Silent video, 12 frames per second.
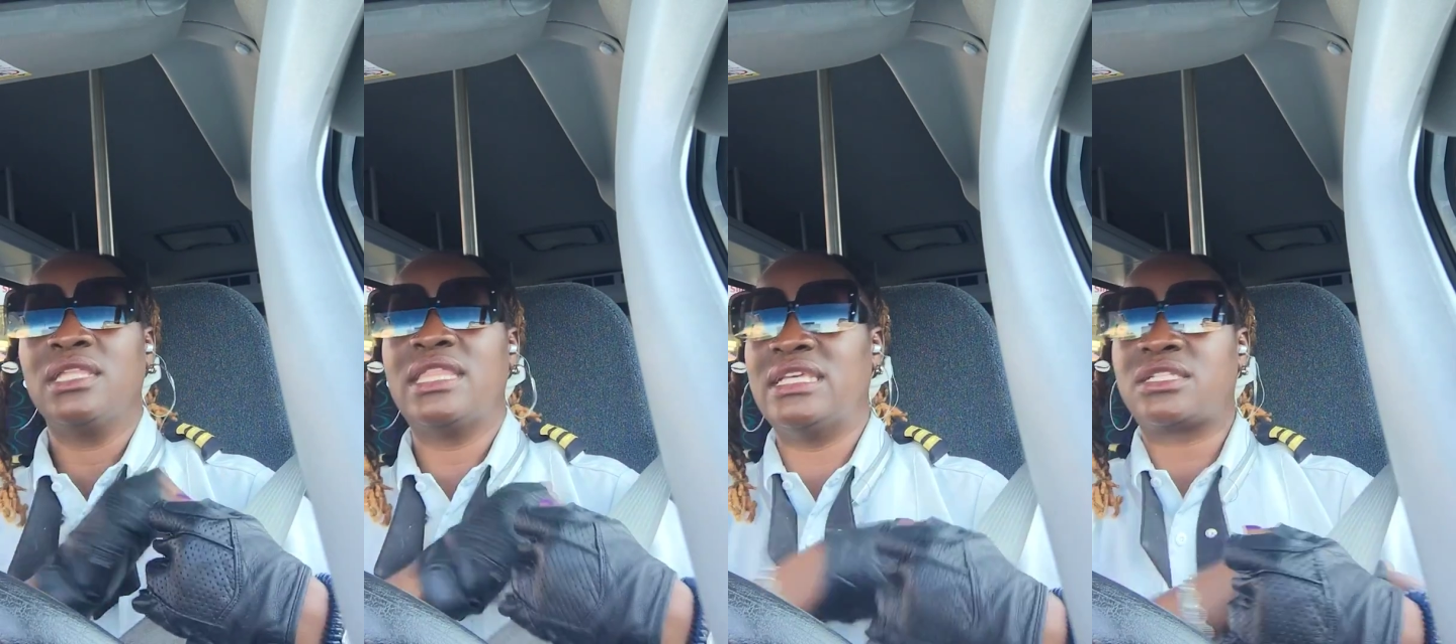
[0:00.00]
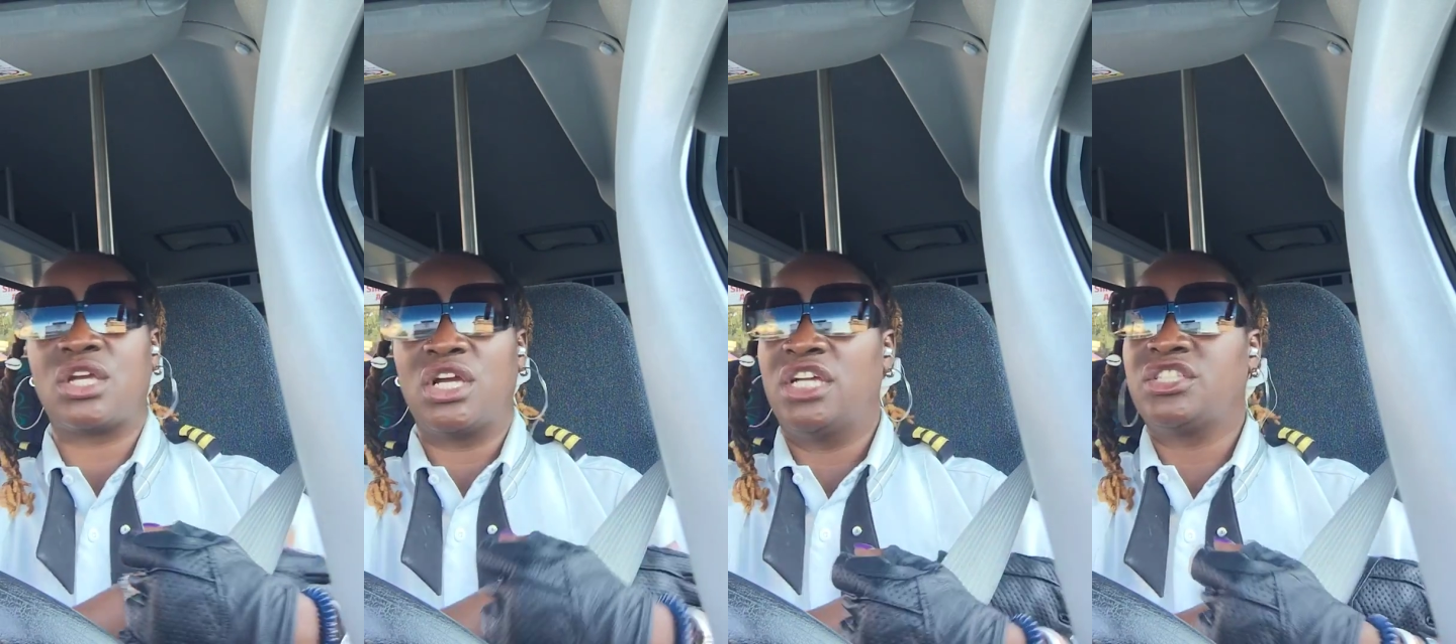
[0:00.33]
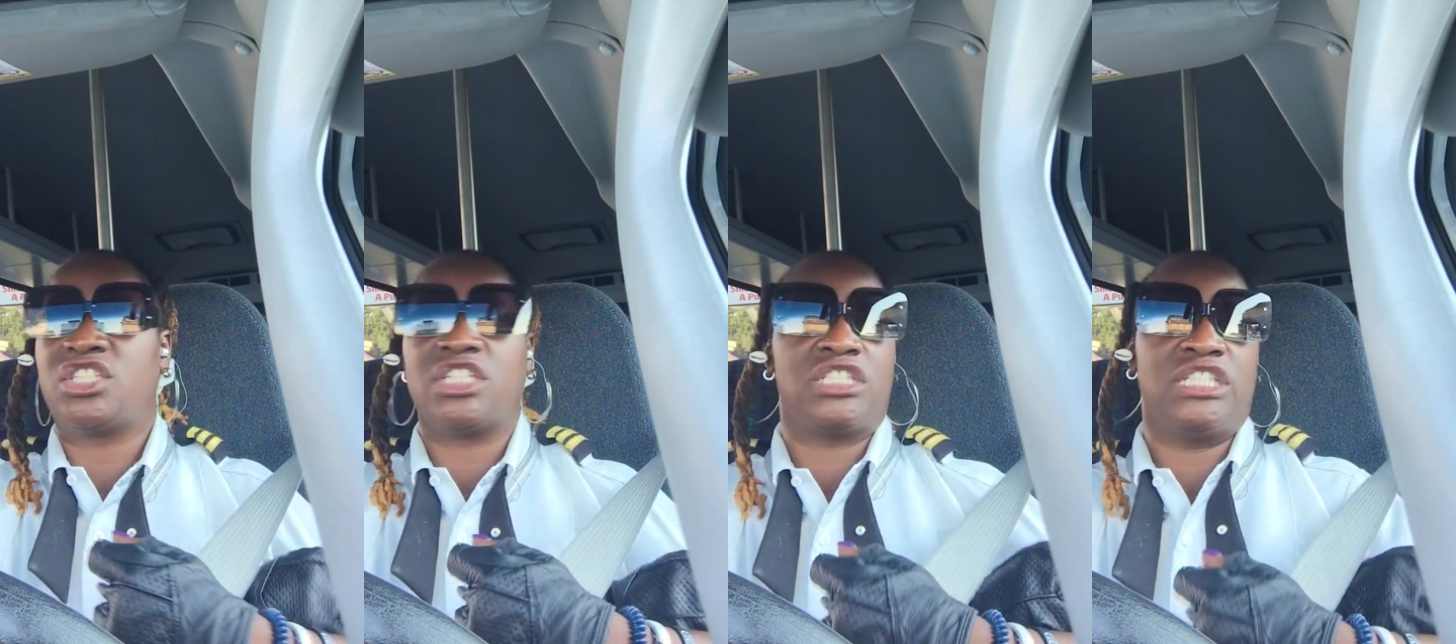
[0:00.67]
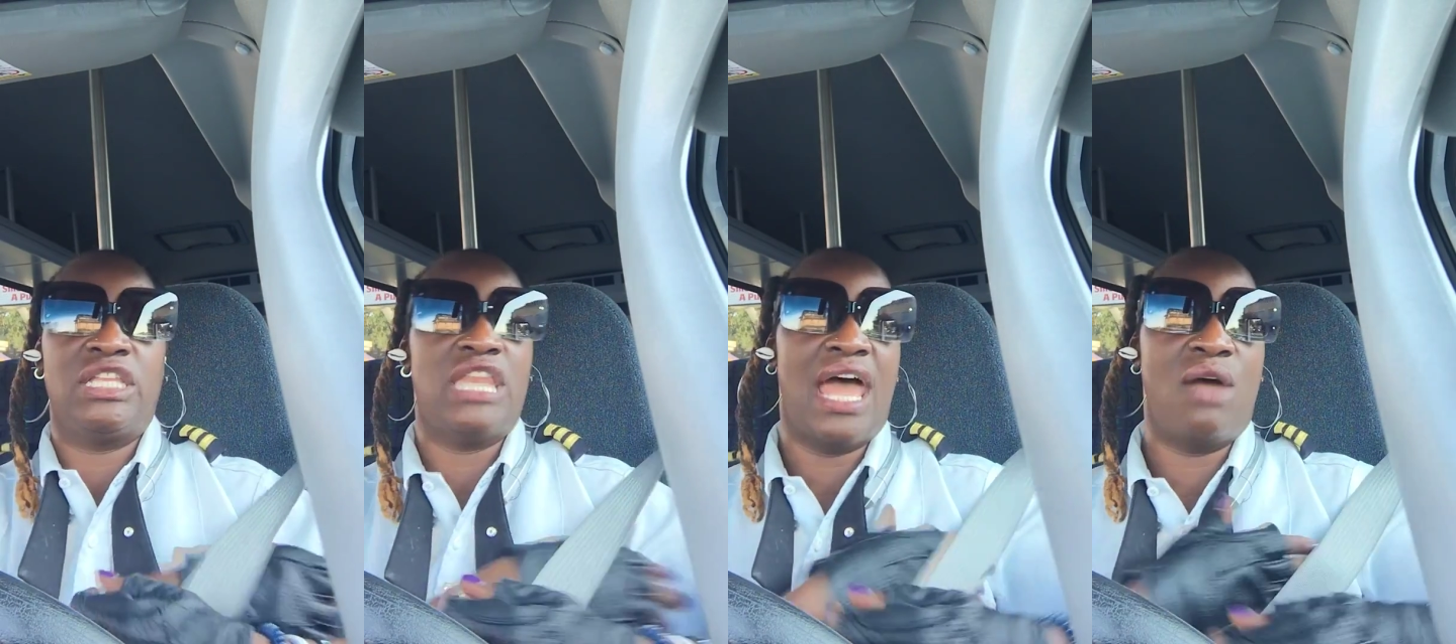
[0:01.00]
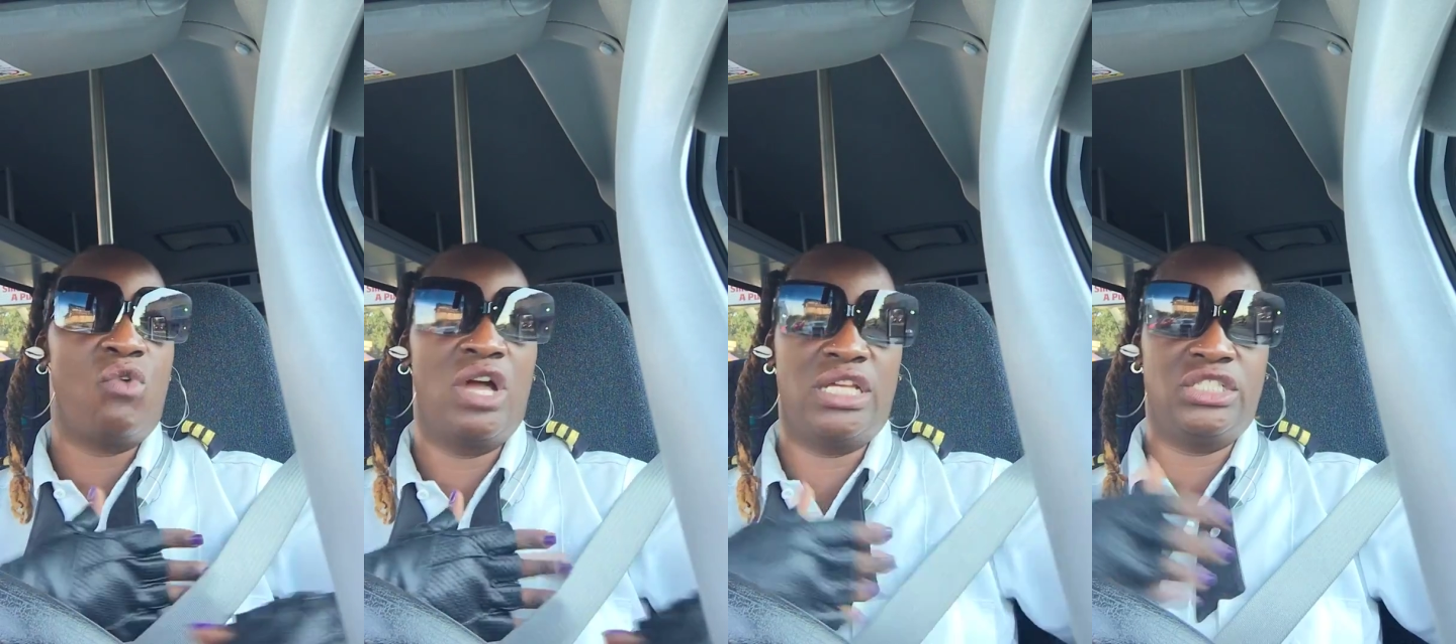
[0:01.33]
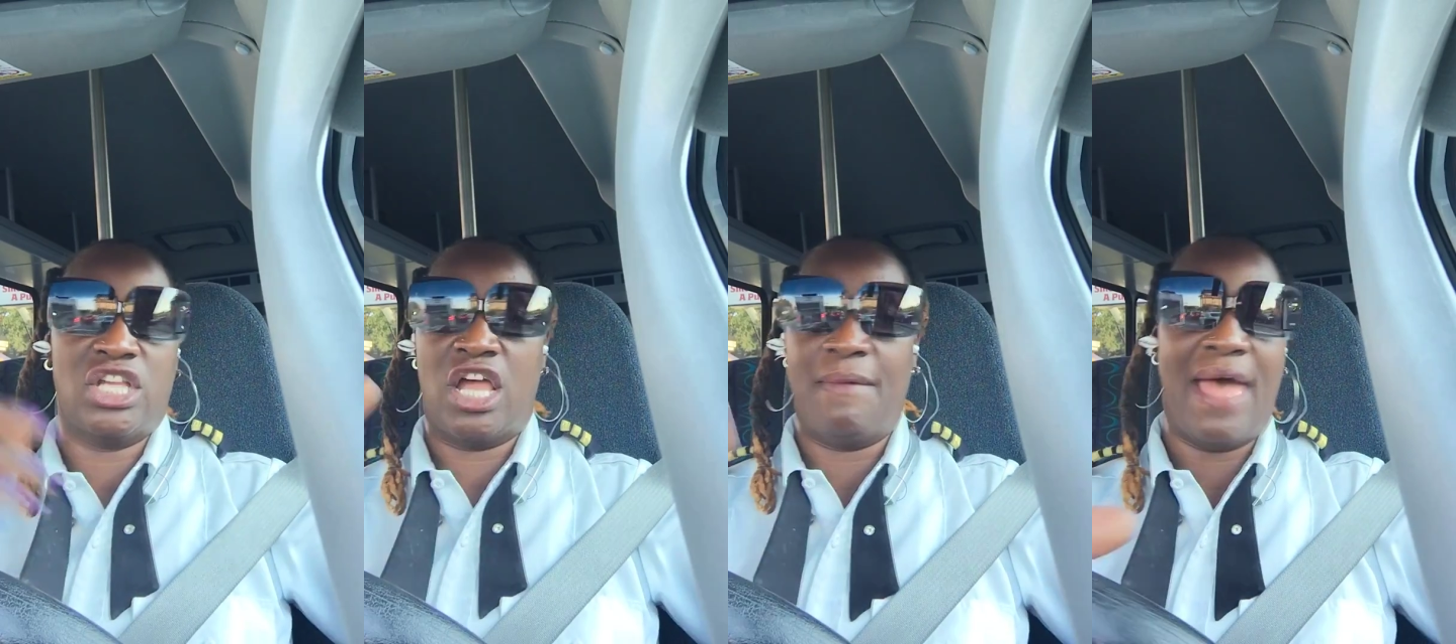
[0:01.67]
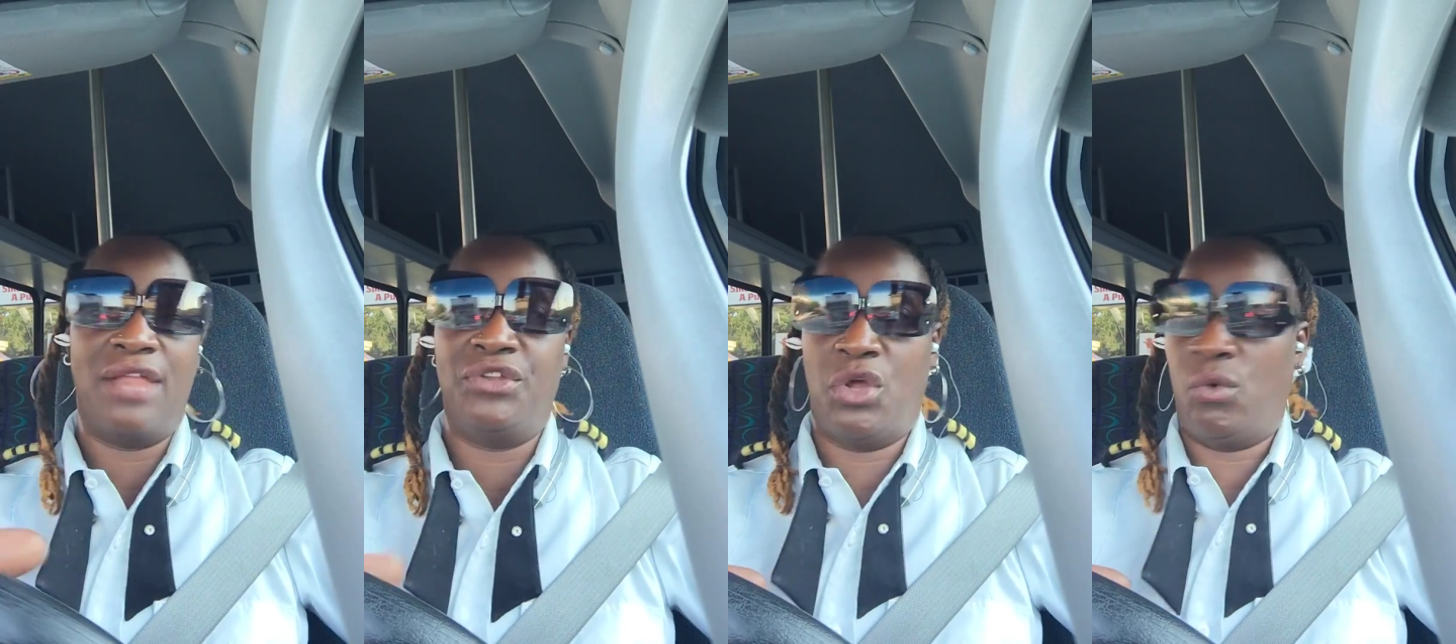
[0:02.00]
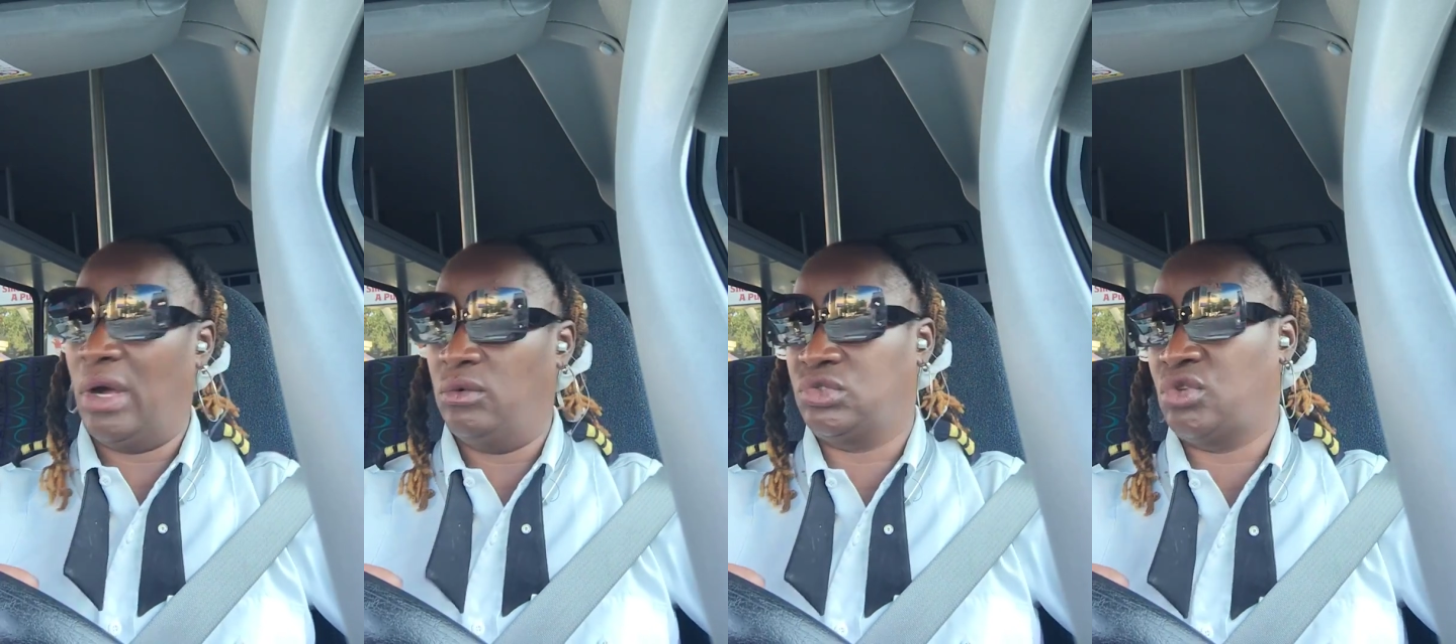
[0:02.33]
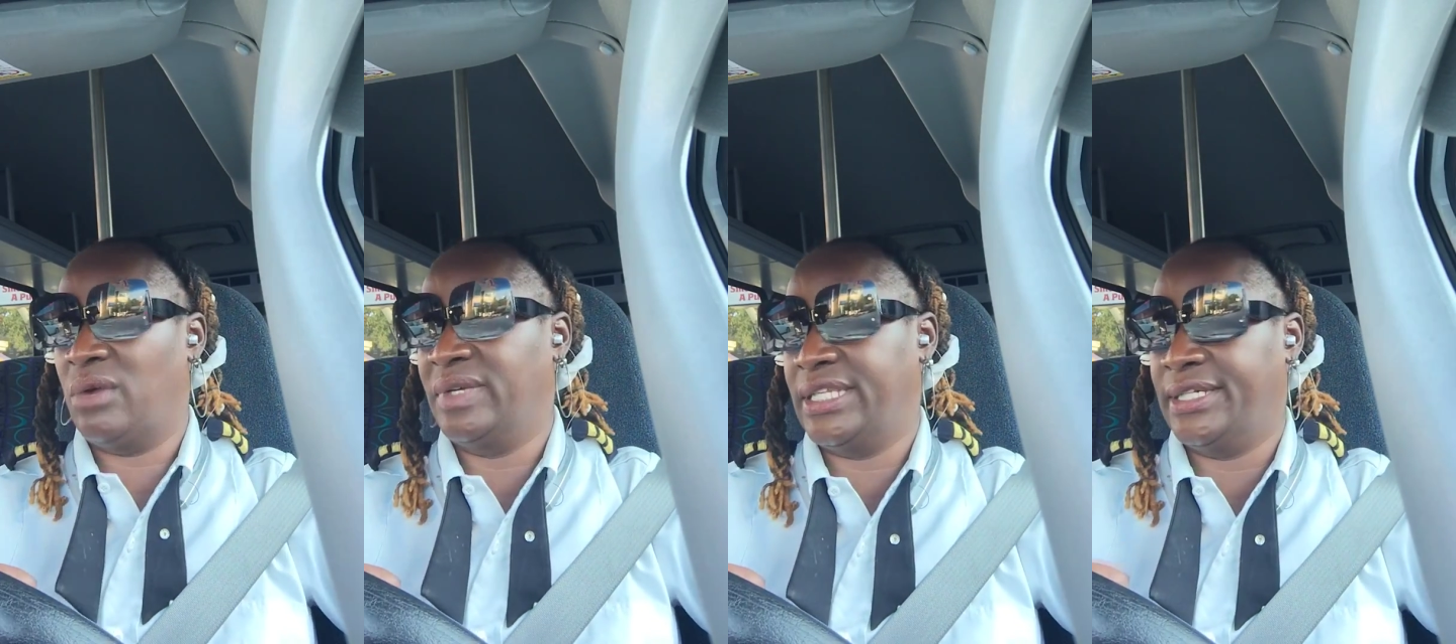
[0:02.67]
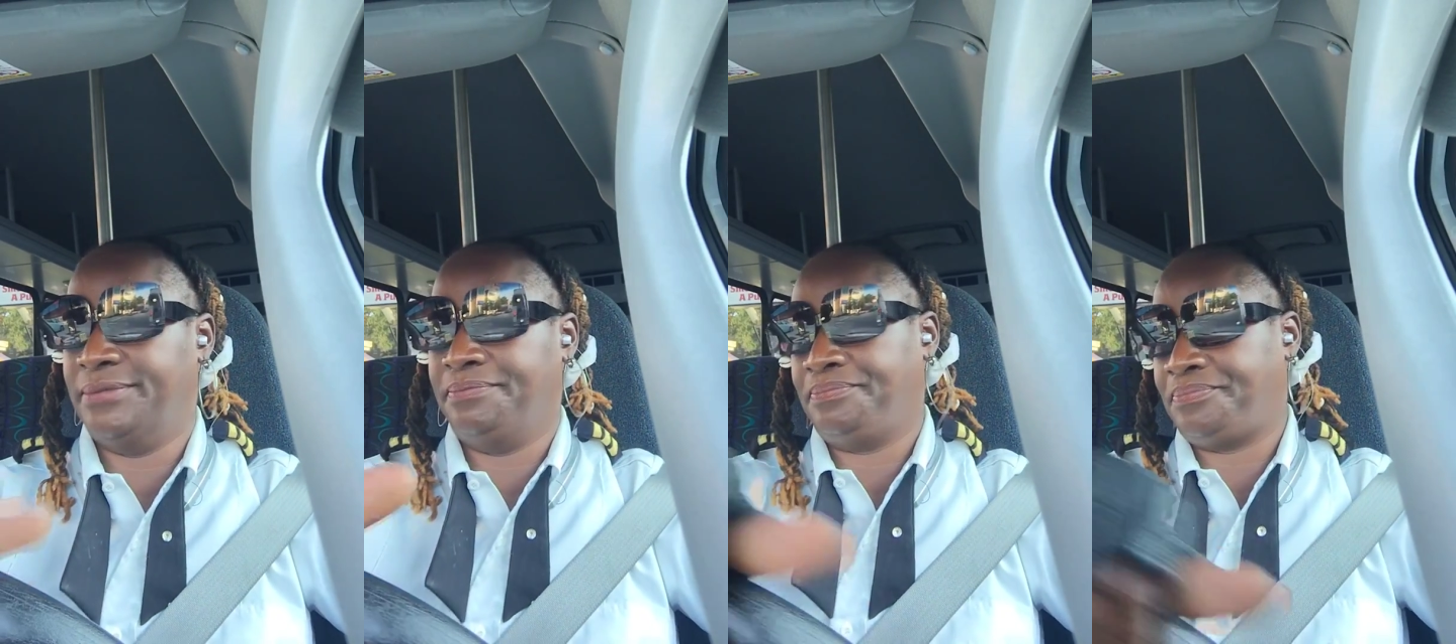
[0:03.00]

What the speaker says: This girl just did not want a job. I don't know what was wrong with her.